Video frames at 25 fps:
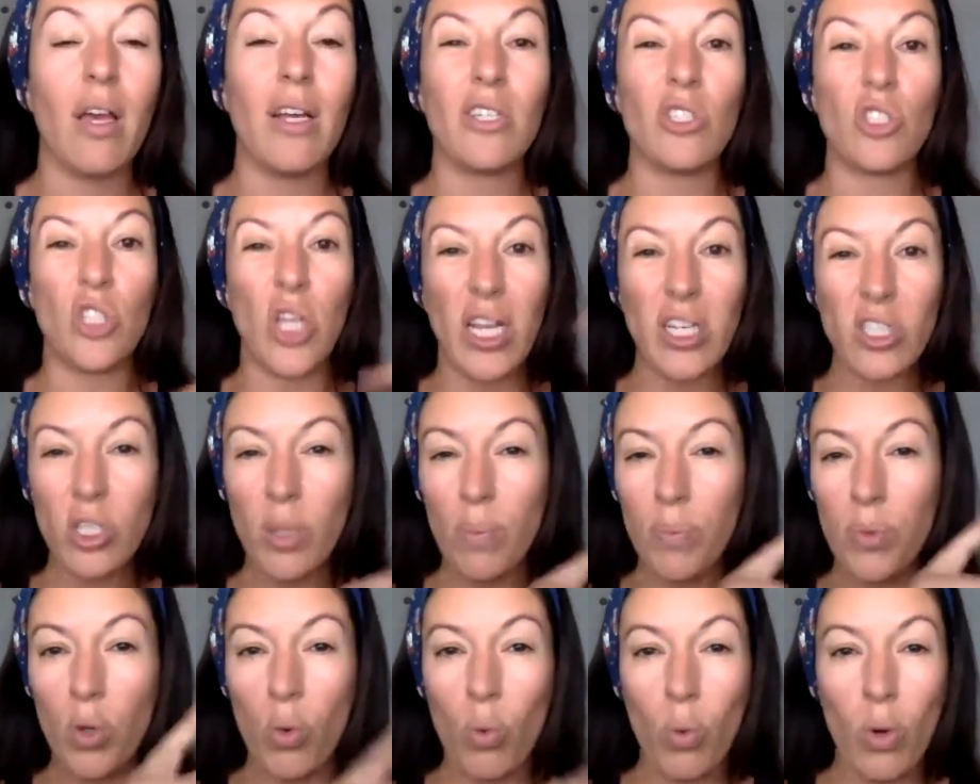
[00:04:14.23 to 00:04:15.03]
Change
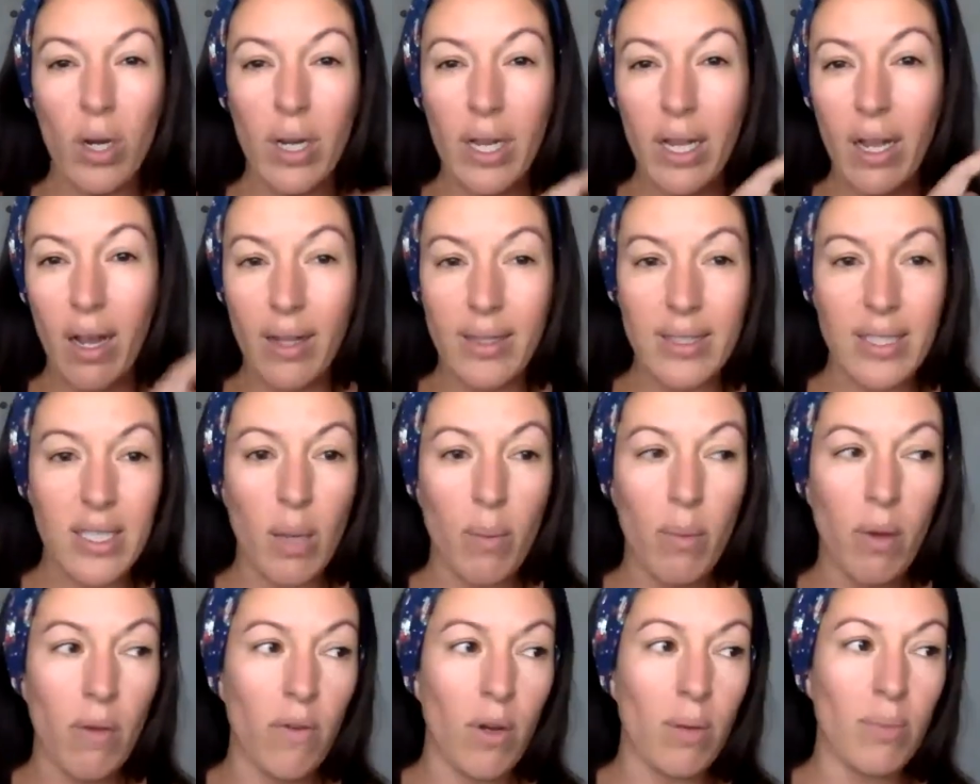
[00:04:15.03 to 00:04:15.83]
up the wording on
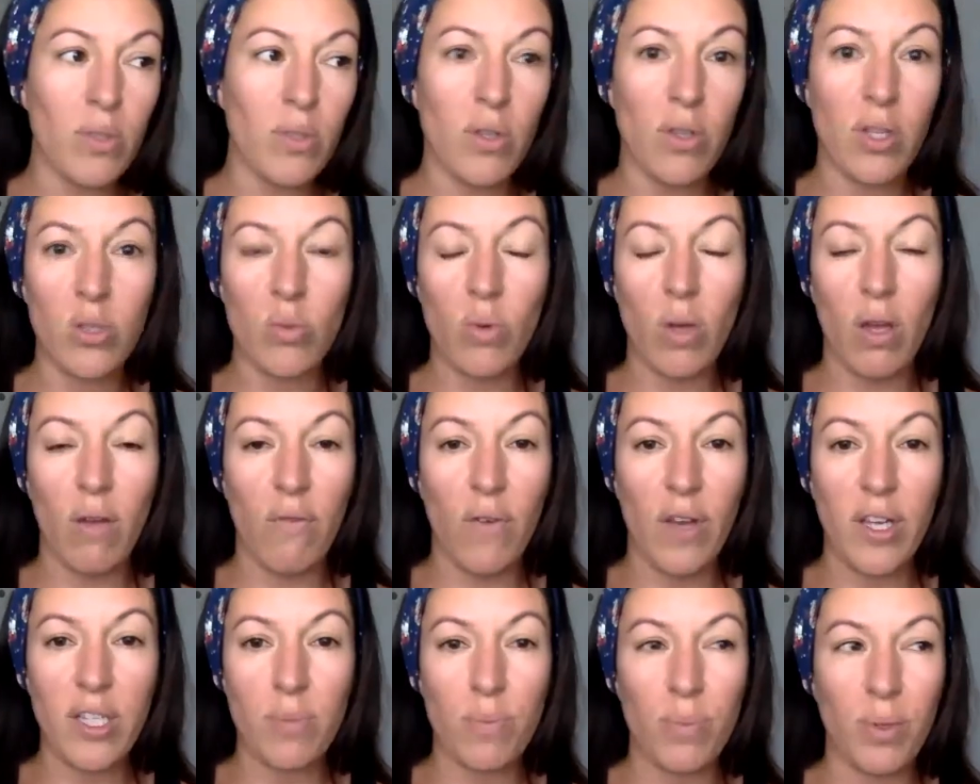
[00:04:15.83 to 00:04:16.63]
some of them. So this way
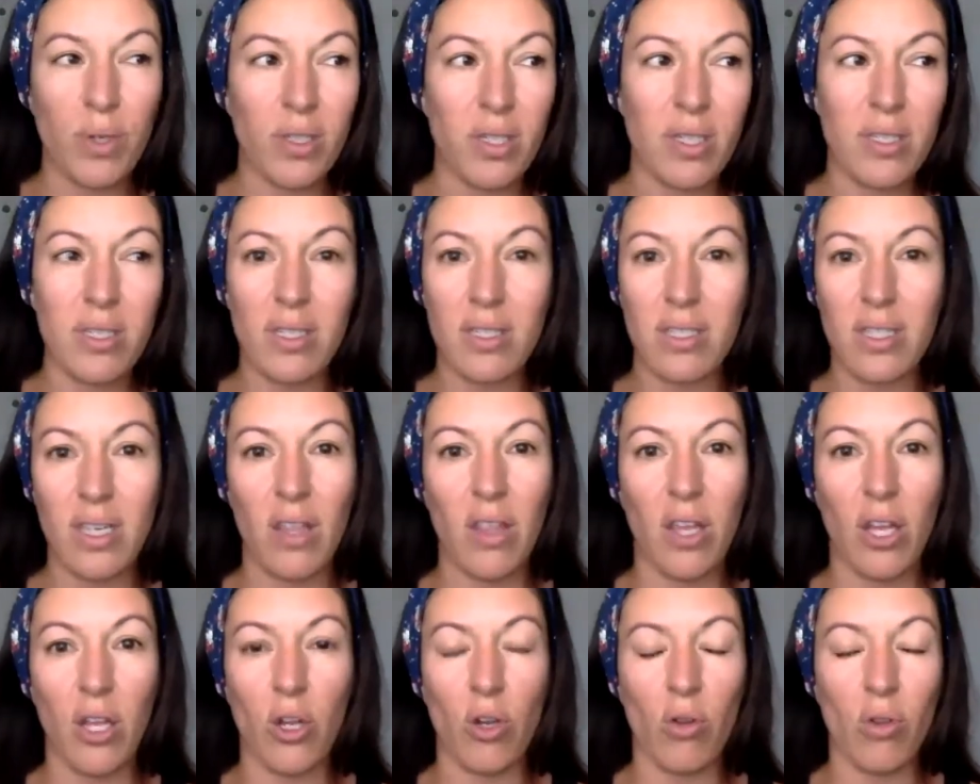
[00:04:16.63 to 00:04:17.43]
Facebook doesn't see
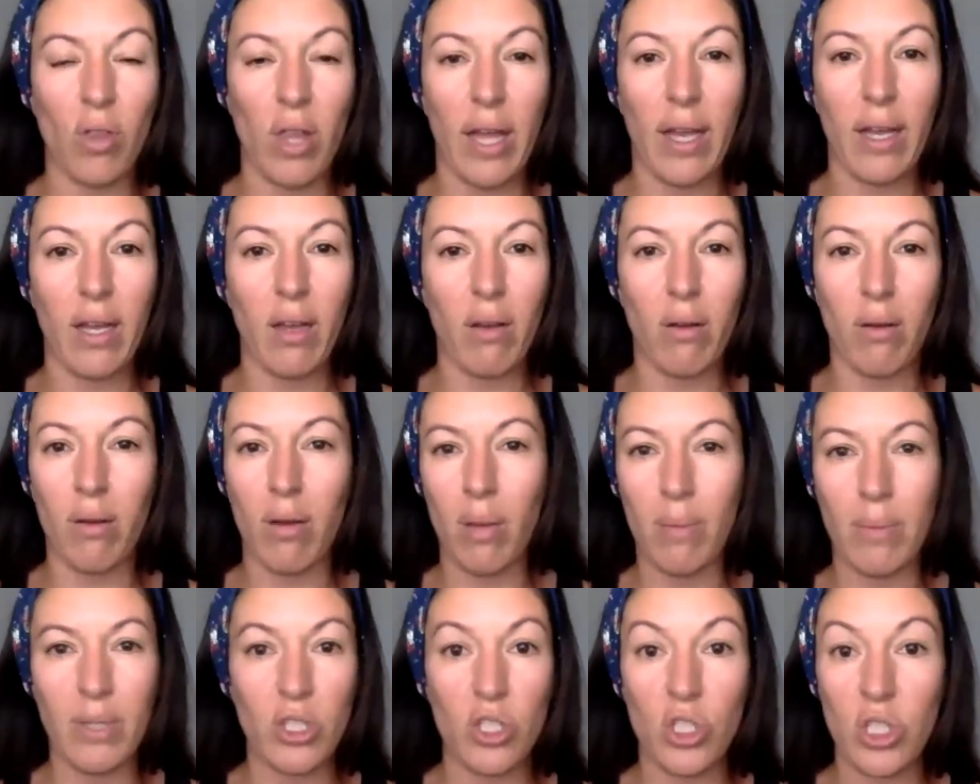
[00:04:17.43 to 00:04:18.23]
that you're like a
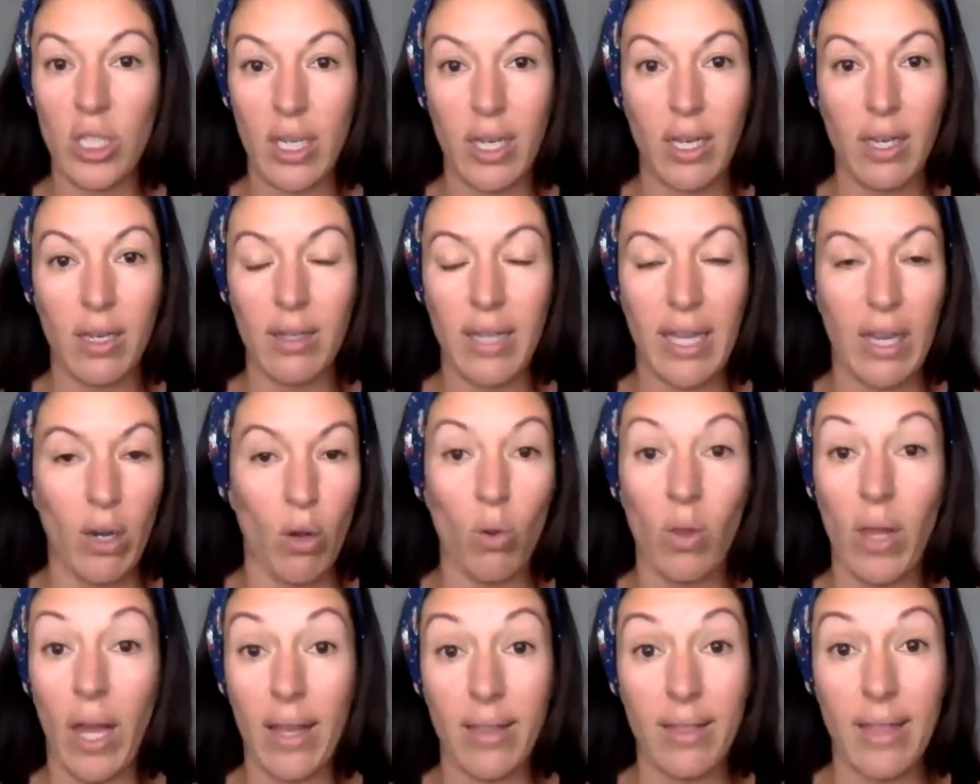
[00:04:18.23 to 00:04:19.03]
machine. They
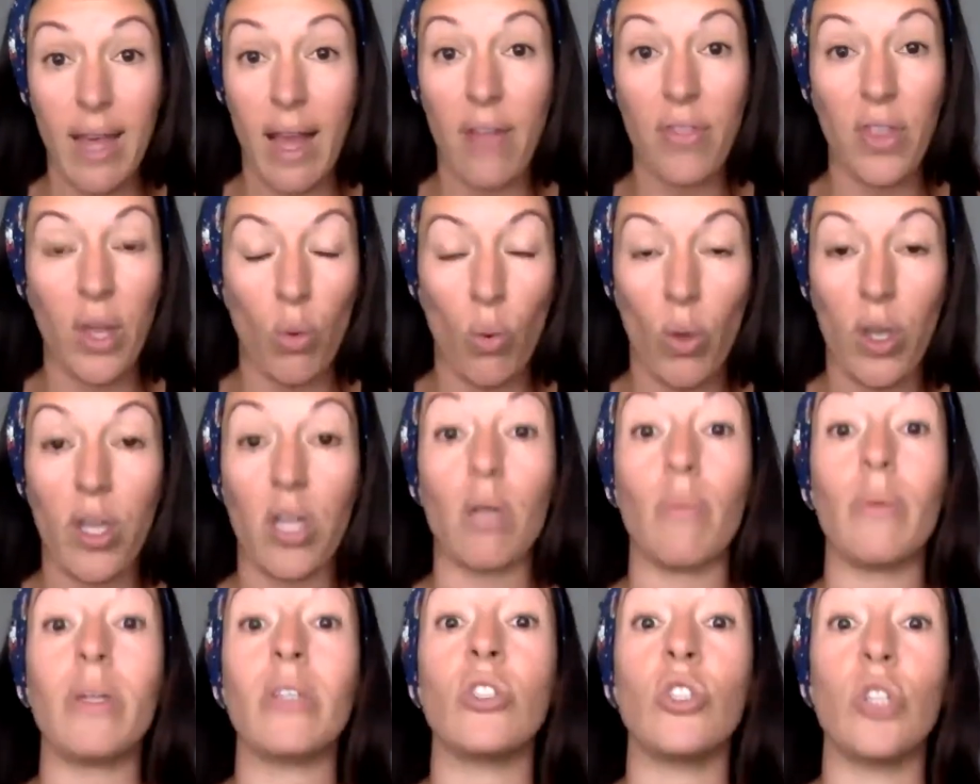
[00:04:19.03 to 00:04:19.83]
don't like that. They want you
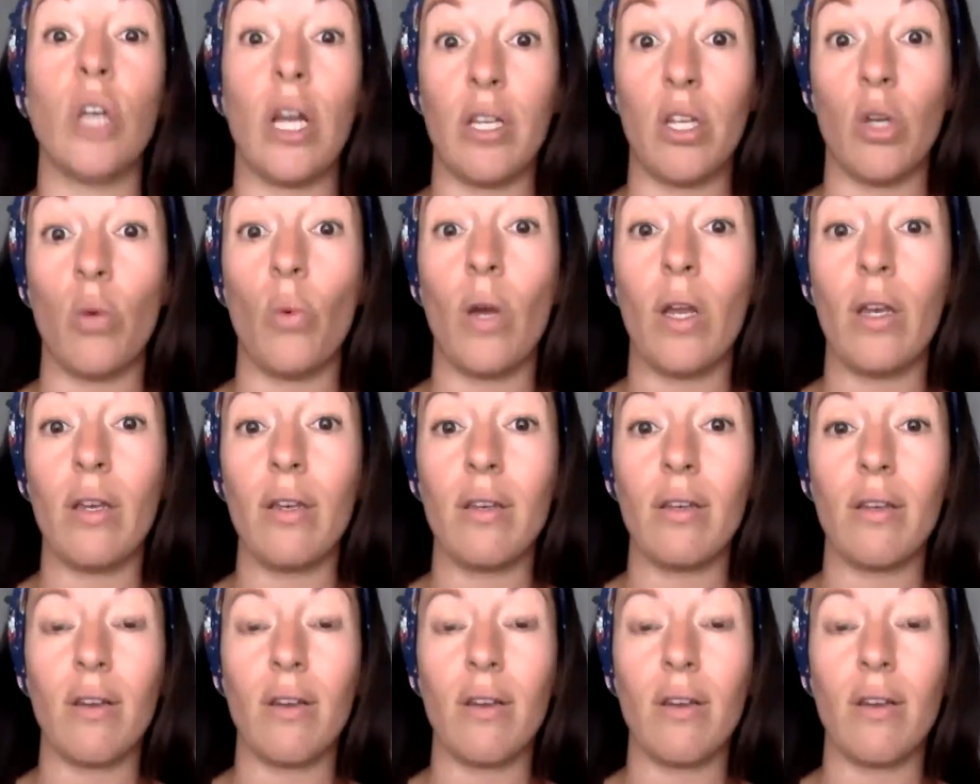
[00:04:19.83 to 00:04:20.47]
to be genuine.